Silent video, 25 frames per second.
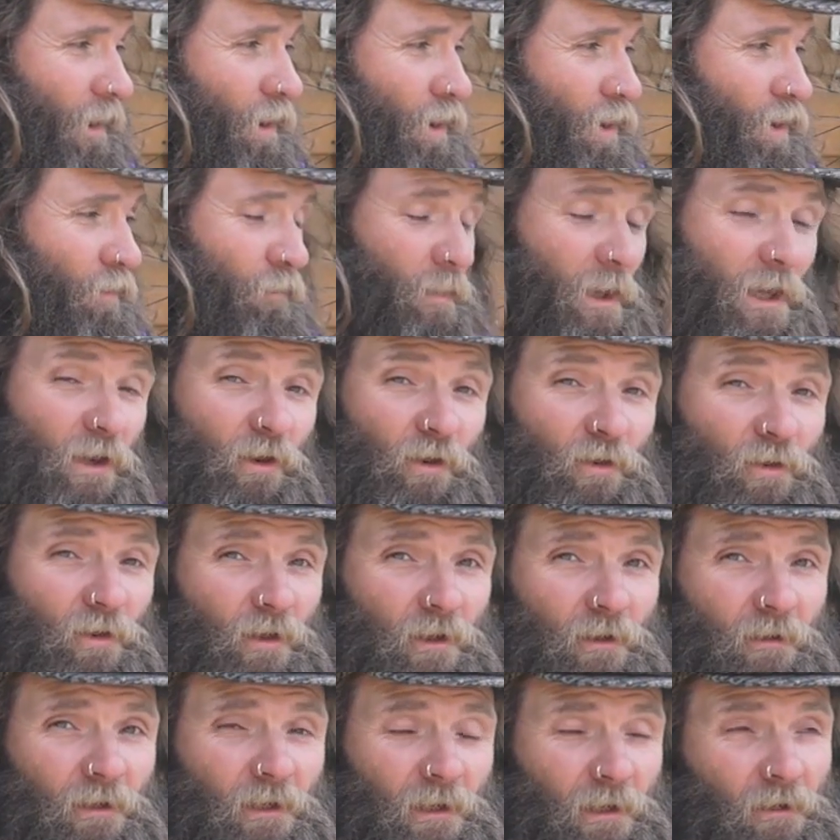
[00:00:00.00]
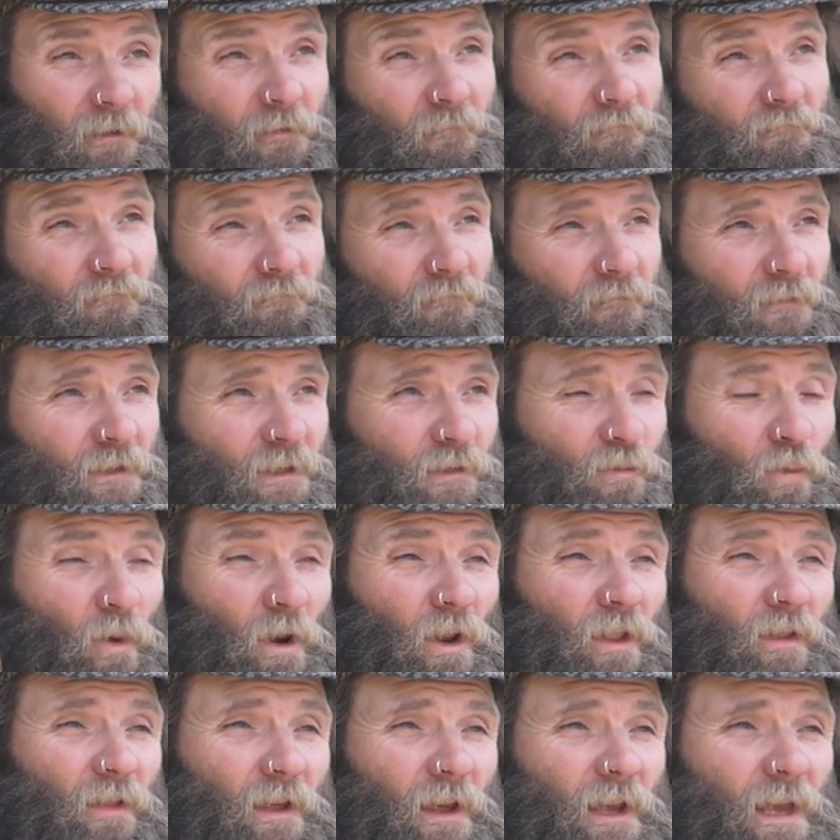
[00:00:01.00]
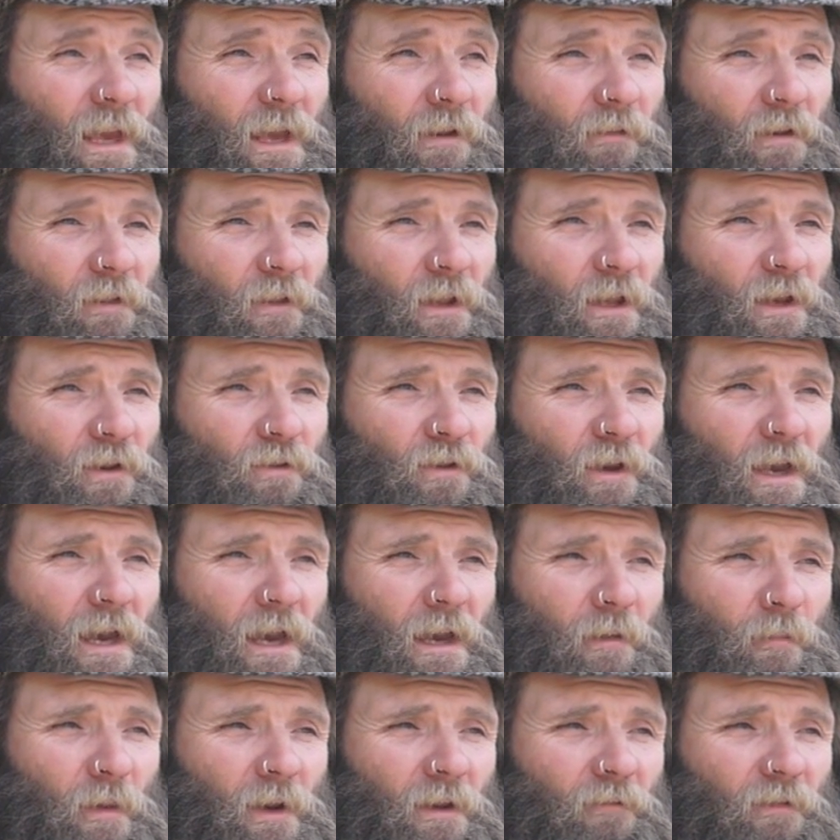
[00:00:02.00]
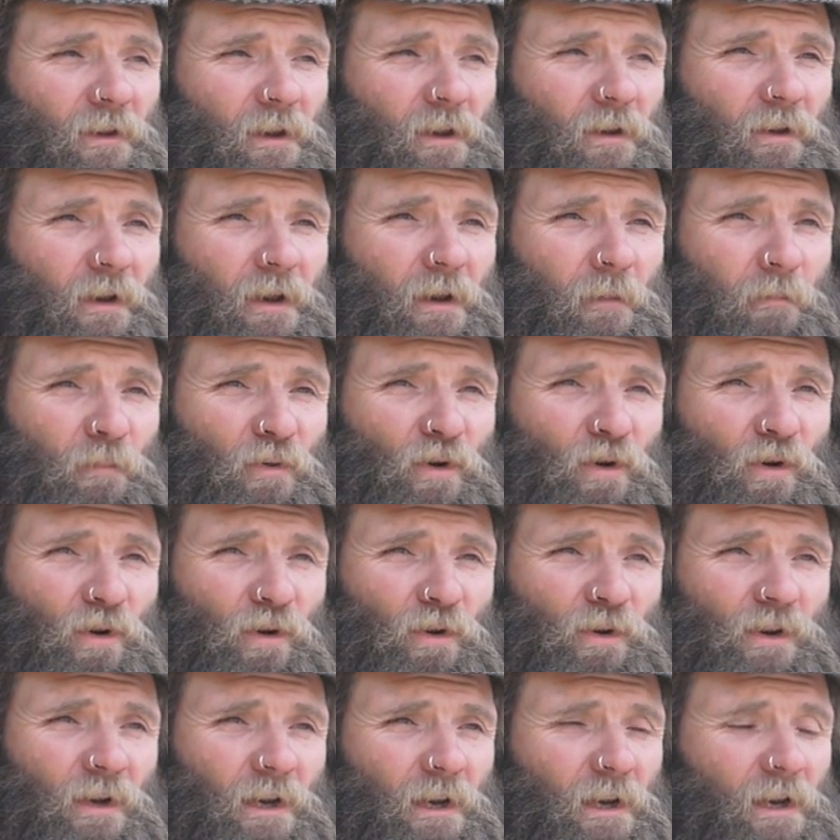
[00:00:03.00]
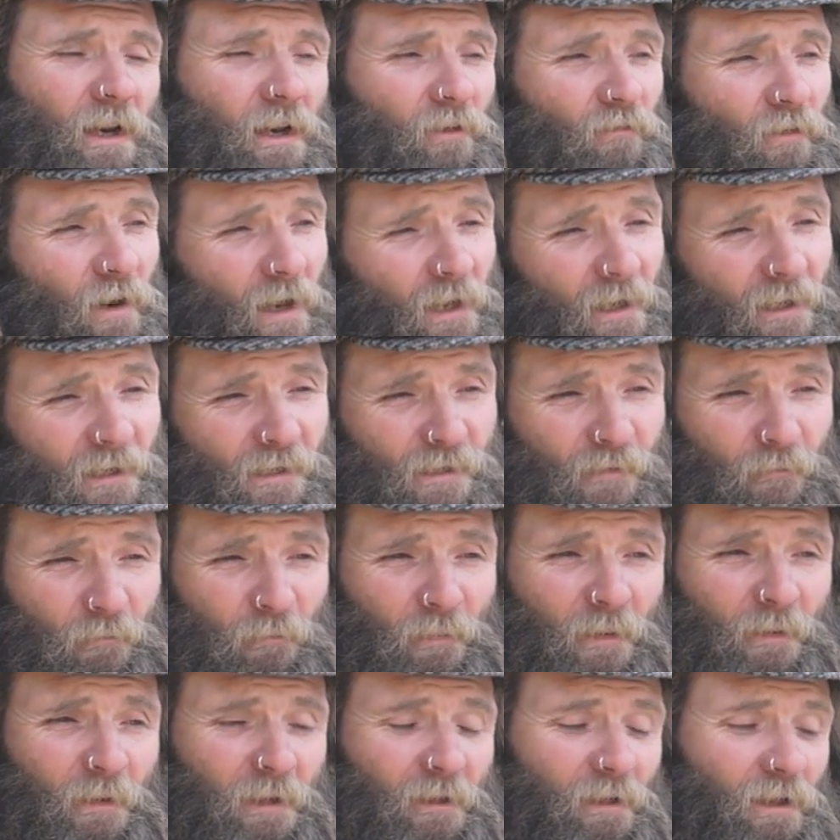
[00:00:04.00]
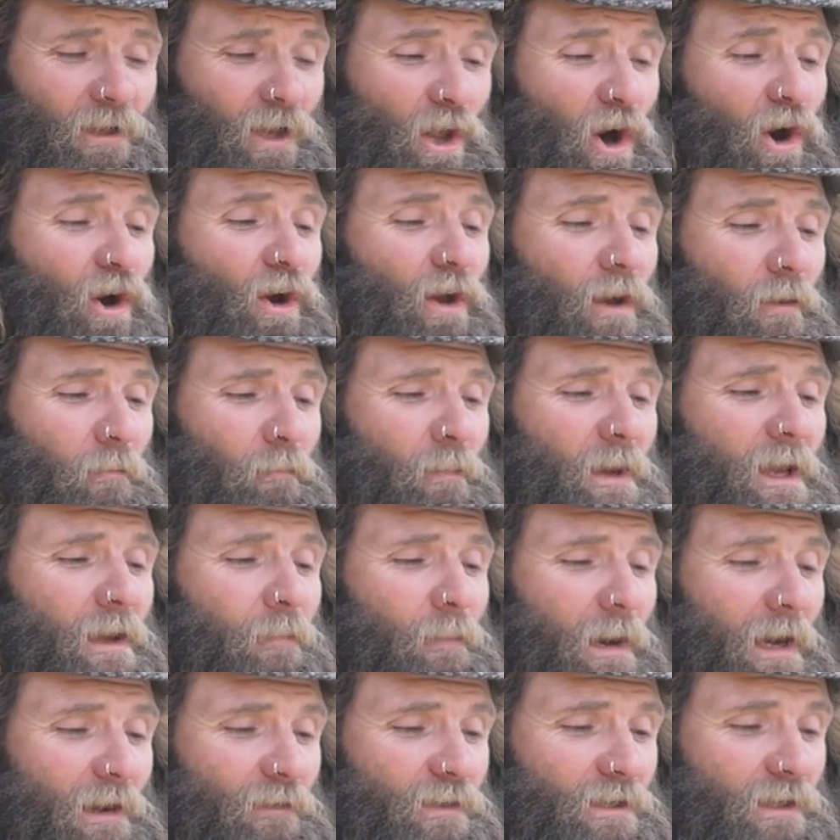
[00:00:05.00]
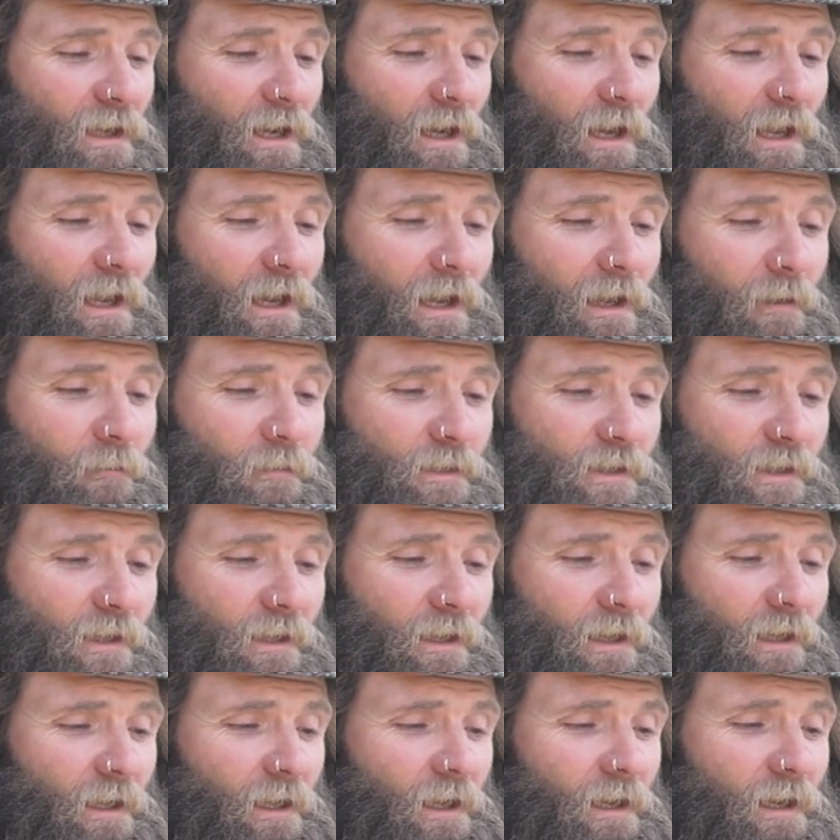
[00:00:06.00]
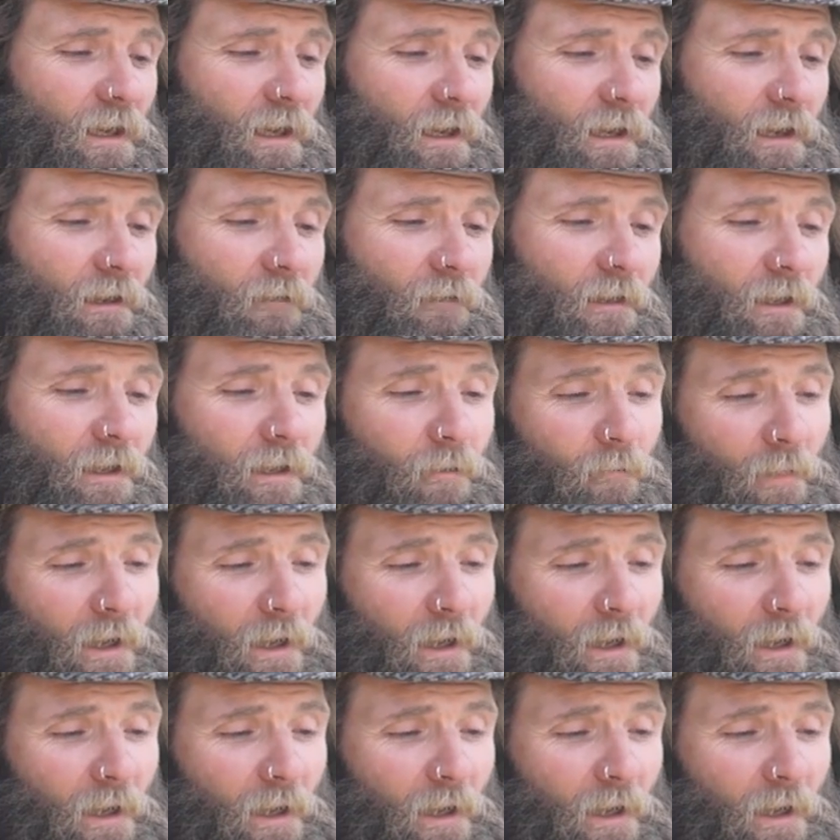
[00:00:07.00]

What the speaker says: Could be good, it's one thing here in the UK, but if you're going abroad riding some longer big mountain climbs, then you